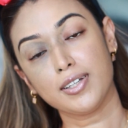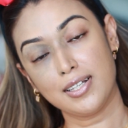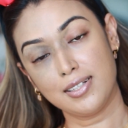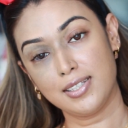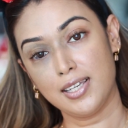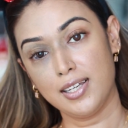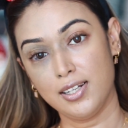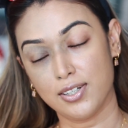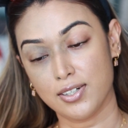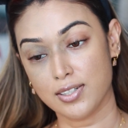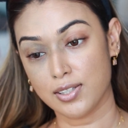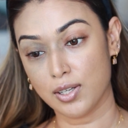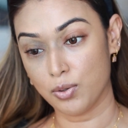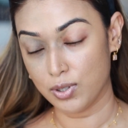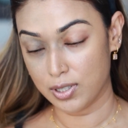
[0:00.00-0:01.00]

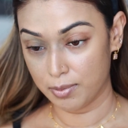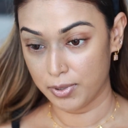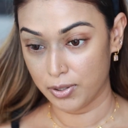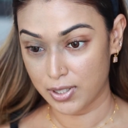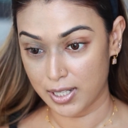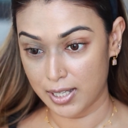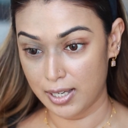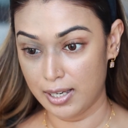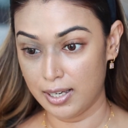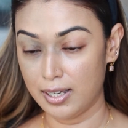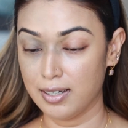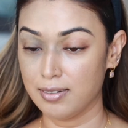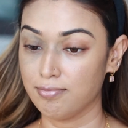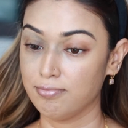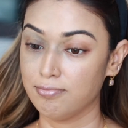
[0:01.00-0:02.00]
concealers, the Huda
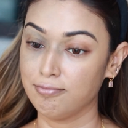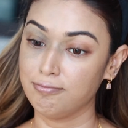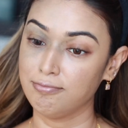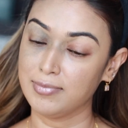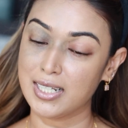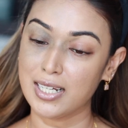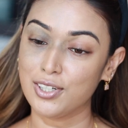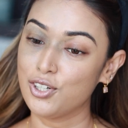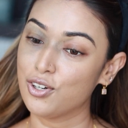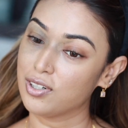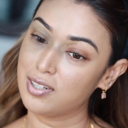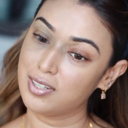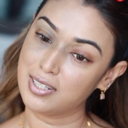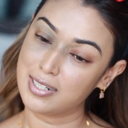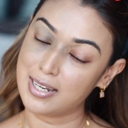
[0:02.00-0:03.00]
Beauty did
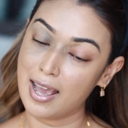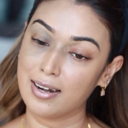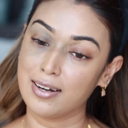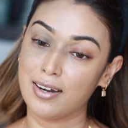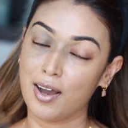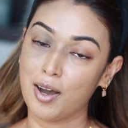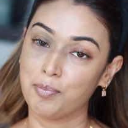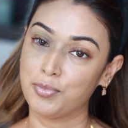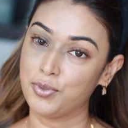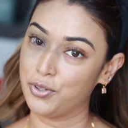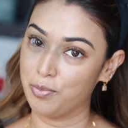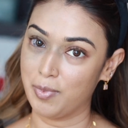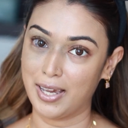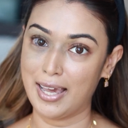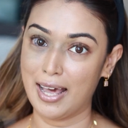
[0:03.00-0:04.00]
not stand up
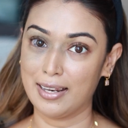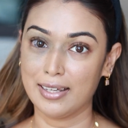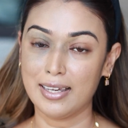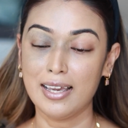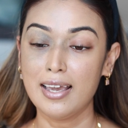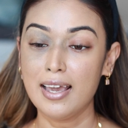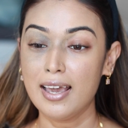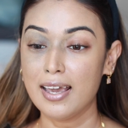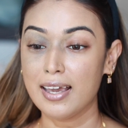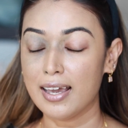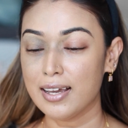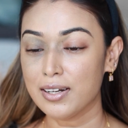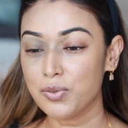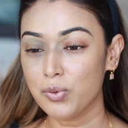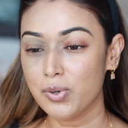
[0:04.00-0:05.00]
to my alley.
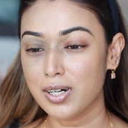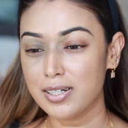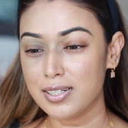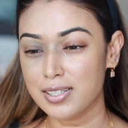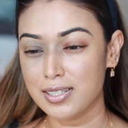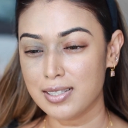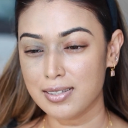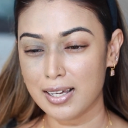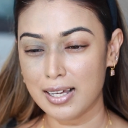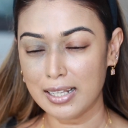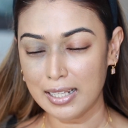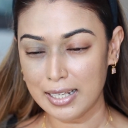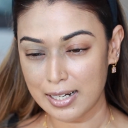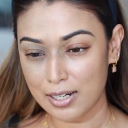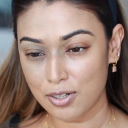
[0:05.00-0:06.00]
It was a
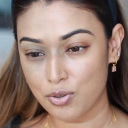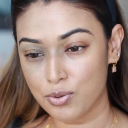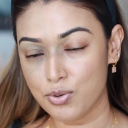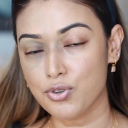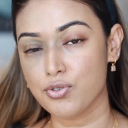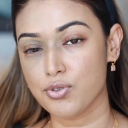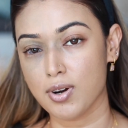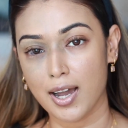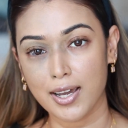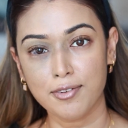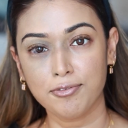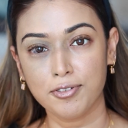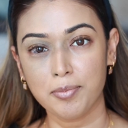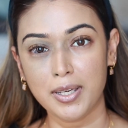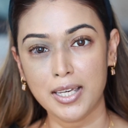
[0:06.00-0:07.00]
little too dry
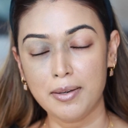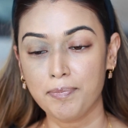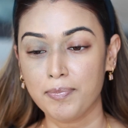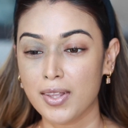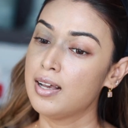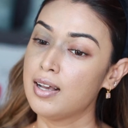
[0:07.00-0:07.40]
for me.